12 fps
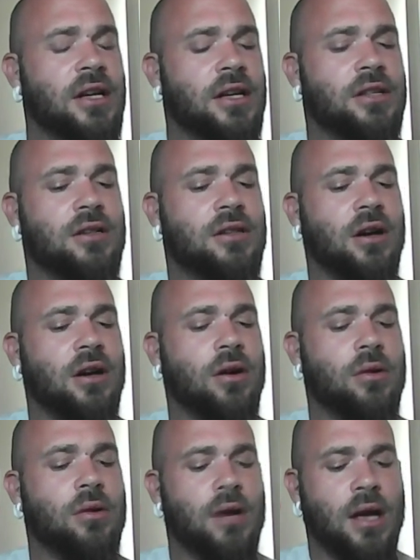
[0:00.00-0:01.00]

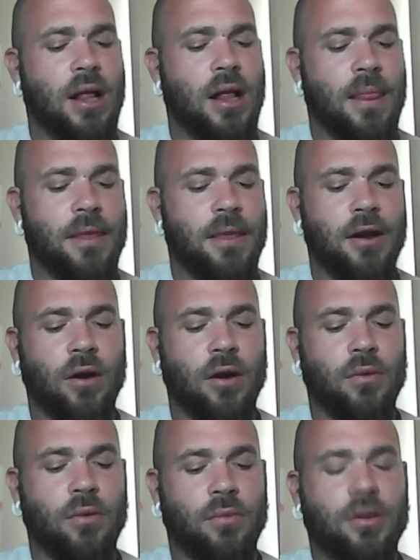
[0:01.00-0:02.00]
So,
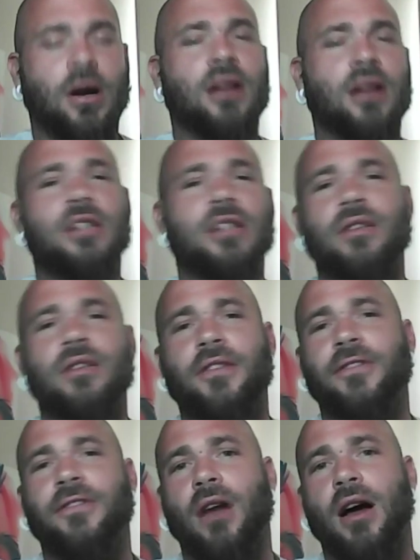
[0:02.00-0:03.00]
regardless of the
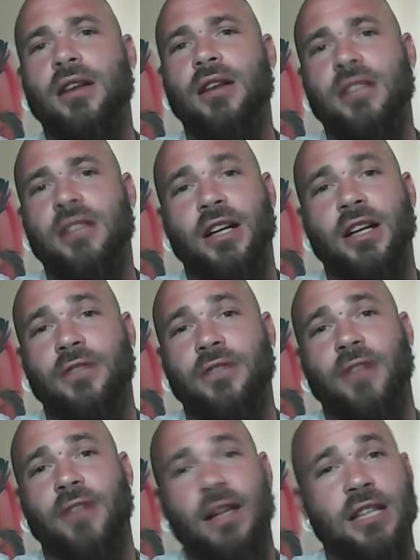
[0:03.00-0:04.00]
flaws, the character
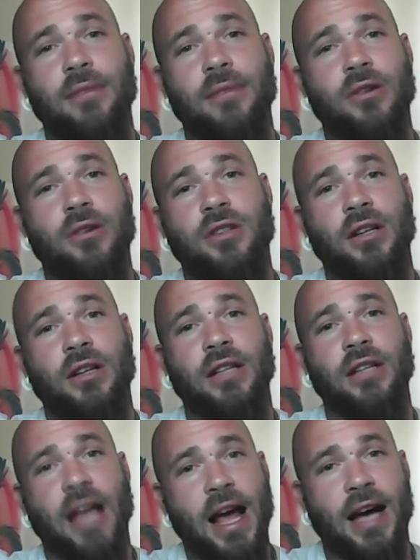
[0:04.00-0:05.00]
flaws that he most
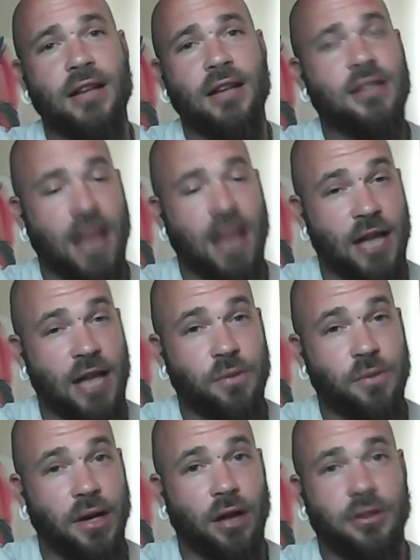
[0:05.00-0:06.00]
certainly has, as
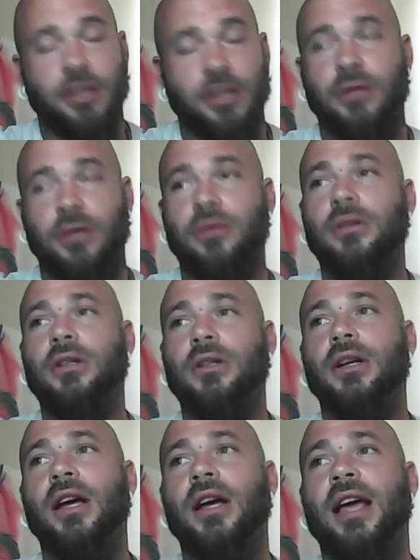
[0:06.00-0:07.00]
we all do,
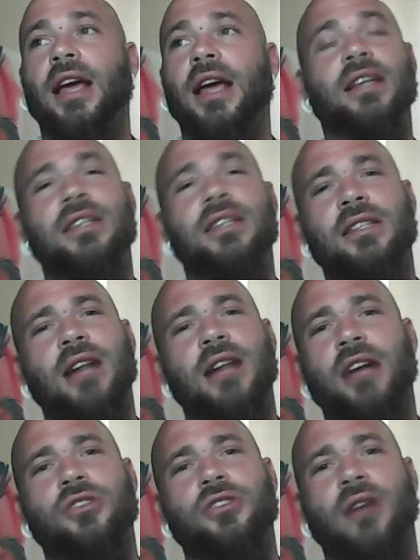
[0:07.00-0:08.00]
at least he's
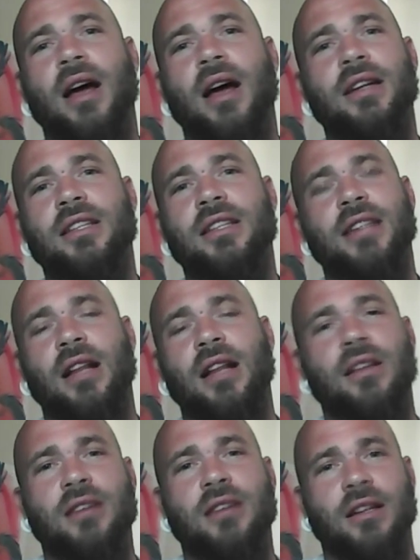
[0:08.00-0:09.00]
not trying to sell
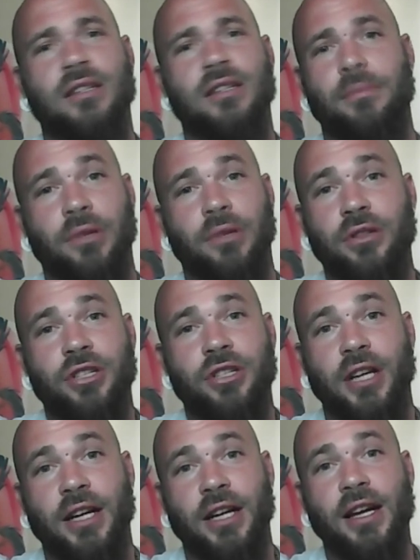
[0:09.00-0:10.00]
us on some
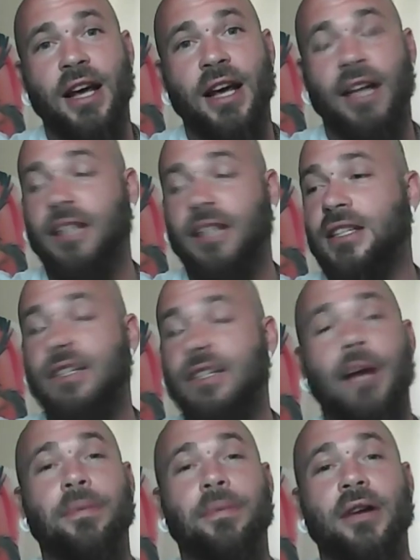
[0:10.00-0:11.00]
bullshit. At least he's
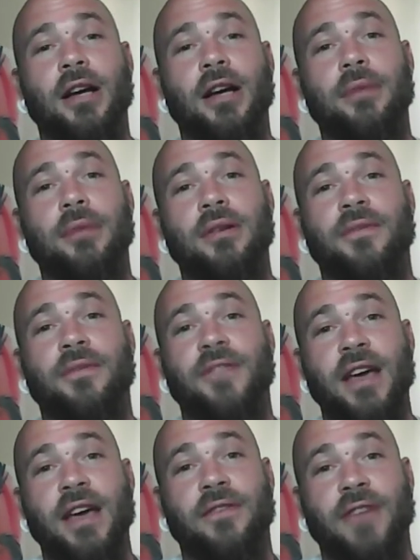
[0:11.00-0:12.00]
not putting up some
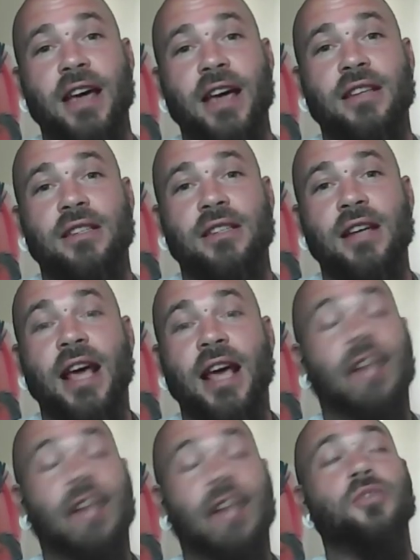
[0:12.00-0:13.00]
fake face.
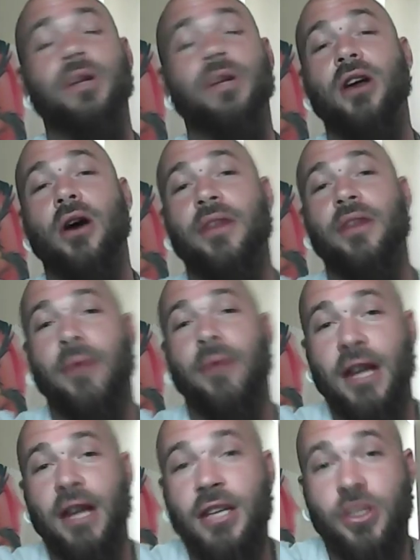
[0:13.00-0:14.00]
At least we know that
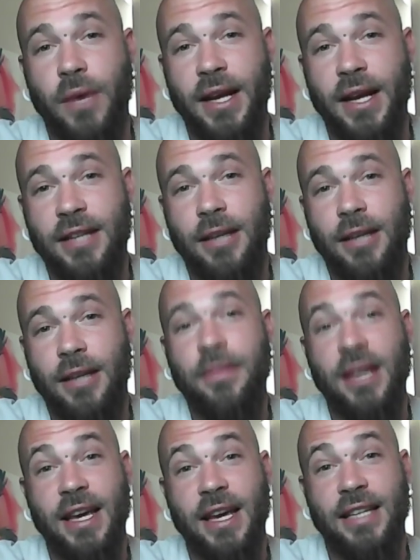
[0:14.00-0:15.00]
when he's tweeting
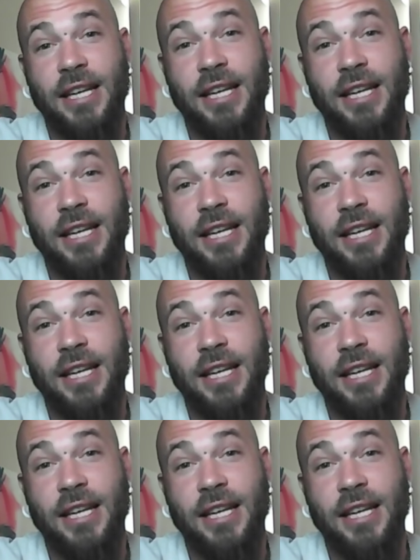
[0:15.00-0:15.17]
something, it's